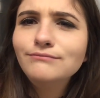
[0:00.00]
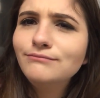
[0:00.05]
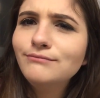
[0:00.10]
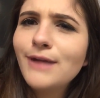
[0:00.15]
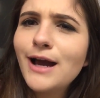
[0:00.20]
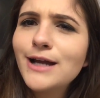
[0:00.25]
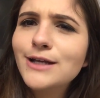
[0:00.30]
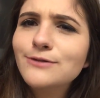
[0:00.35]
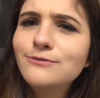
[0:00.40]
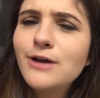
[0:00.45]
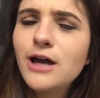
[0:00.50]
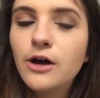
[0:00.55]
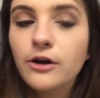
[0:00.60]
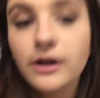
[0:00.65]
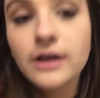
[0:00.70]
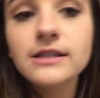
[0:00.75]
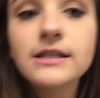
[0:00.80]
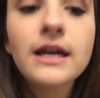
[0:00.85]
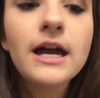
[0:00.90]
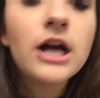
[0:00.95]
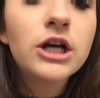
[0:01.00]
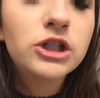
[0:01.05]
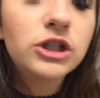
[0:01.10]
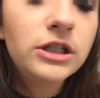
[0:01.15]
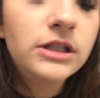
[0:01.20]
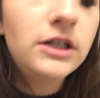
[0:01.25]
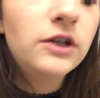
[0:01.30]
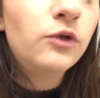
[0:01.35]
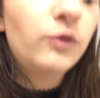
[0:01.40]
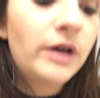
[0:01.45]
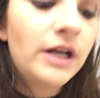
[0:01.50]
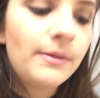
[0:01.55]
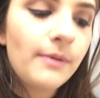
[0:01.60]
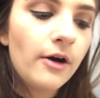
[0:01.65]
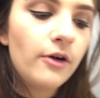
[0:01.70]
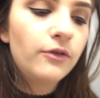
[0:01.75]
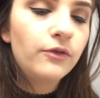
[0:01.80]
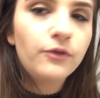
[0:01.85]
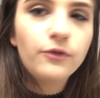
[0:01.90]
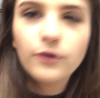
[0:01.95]
Might as well, because I actually did read
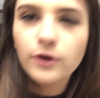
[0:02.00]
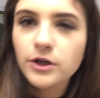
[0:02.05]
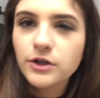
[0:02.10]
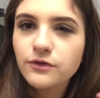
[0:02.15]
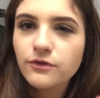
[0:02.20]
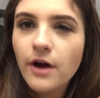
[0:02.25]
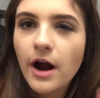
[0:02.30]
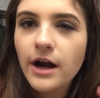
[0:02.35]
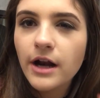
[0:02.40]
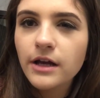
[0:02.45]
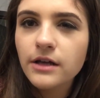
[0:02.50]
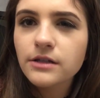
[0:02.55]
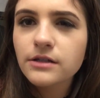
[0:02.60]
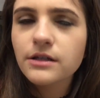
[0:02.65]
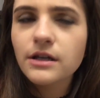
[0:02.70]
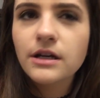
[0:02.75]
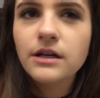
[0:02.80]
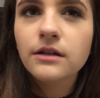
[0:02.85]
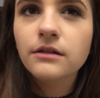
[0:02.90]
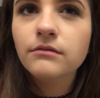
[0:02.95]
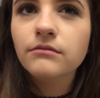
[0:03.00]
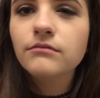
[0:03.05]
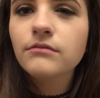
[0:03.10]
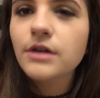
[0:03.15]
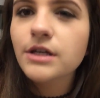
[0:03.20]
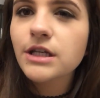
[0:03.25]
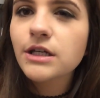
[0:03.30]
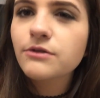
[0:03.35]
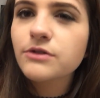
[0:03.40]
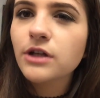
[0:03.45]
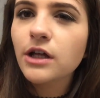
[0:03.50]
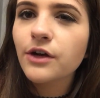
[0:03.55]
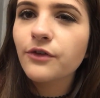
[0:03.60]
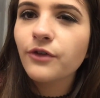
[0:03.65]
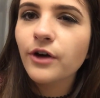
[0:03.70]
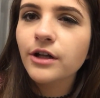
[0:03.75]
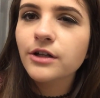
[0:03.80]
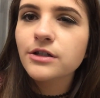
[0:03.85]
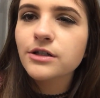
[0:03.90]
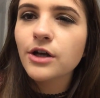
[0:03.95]
about First Fridays and I said it was a lot of
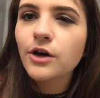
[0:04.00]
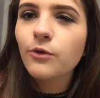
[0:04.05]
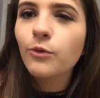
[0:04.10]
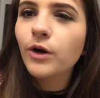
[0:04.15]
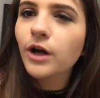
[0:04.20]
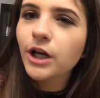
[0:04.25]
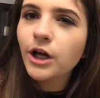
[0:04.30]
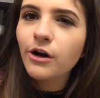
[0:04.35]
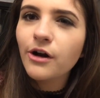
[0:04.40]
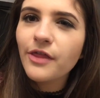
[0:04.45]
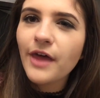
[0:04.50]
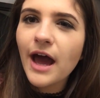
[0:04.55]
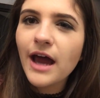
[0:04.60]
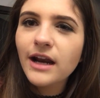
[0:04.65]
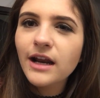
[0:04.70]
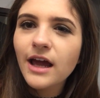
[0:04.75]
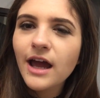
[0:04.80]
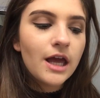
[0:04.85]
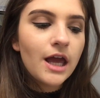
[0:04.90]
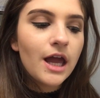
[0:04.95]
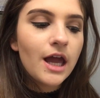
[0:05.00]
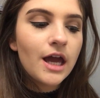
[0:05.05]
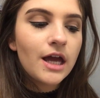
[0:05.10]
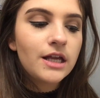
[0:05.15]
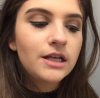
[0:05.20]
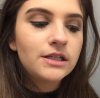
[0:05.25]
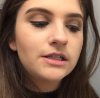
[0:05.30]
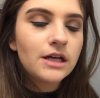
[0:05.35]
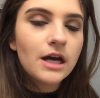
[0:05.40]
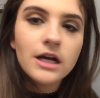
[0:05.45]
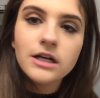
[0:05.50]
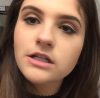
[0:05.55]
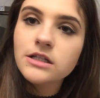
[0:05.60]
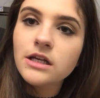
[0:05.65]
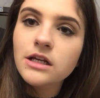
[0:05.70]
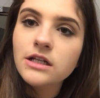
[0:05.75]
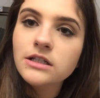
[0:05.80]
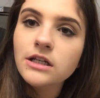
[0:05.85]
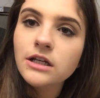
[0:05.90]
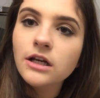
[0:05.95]
fun, so we're gonna go to that. And I just
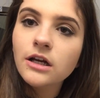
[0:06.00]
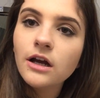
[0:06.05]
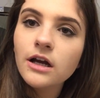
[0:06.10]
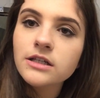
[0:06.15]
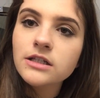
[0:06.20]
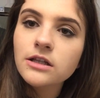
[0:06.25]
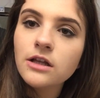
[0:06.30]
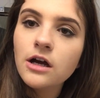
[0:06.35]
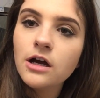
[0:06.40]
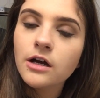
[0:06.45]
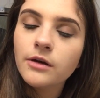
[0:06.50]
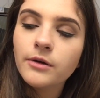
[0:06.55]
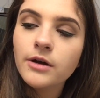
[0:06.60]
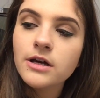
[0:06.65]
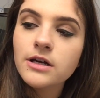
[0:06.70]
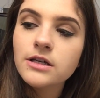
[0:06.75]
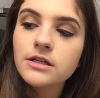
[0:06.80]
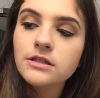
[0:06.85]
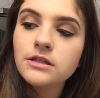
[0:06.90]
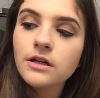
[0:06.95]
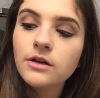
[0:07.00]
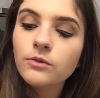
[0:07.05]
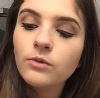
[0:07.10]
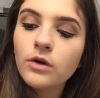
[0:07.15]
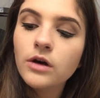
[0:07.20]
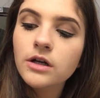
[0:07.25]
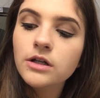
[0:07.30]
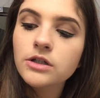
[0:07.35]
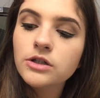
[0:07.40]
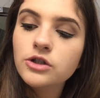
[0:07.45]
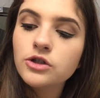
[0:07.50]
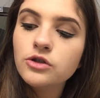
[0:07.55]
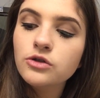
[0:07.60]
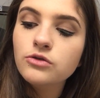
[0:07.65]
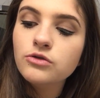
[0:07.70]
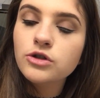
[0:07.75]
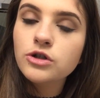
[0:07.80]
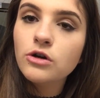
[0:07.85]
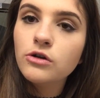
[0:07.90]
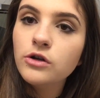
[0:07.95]
thought I'd take you guys along because I want
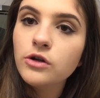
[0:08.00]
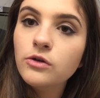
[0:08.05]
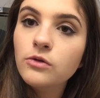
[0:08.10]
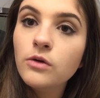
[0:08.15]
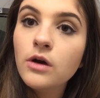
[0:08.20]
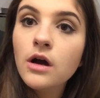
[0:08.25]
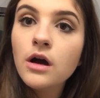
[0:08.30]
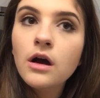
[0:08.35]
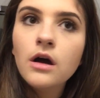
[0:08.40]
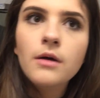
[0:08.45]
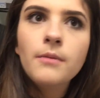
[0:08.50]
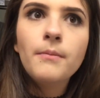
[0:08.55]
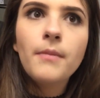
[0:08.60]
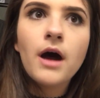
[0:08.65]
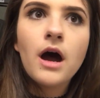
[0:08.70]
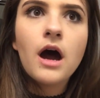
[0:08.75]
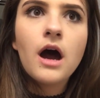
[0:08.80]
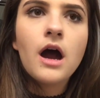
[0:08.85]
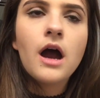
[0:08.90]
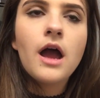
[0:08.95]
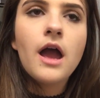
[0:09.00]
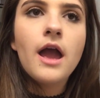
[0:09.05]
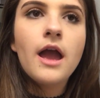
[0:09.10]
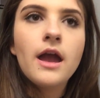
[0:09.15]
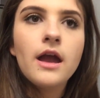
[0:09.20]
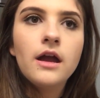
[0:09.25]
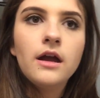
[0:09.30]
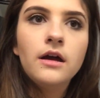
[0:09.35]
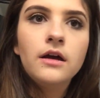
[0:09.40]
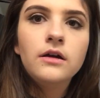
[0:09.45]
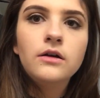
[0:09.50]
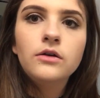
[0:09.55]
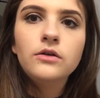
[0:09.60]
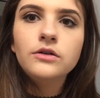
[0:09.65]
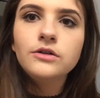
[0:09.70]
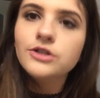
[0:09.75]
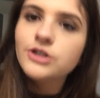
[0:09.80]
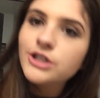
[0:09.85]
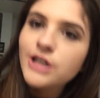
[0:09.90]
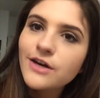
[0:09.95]
to show you my
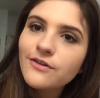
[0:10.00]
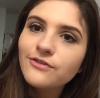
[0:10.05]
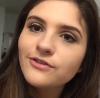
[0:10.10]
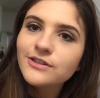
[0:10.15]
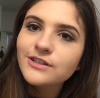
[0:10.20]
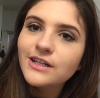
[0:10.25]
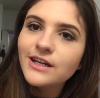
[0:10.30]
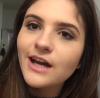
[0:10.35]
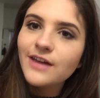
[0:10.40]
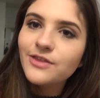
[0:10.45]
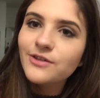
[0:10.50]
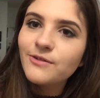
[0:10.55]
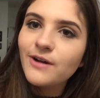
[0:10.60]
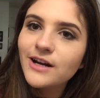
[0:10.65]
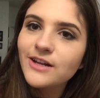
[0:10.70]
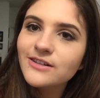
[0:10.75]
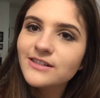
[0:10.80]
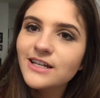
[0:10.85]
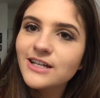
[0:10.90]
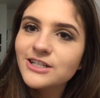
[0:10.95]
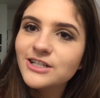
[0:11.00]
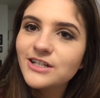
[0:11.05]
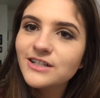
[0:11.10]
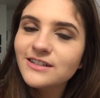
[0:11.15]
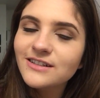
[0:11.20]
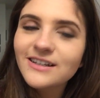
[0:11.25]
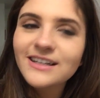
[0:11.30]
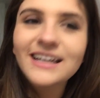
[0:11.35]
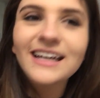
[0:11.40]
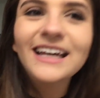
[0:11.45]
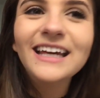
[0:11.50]
shift at the radio station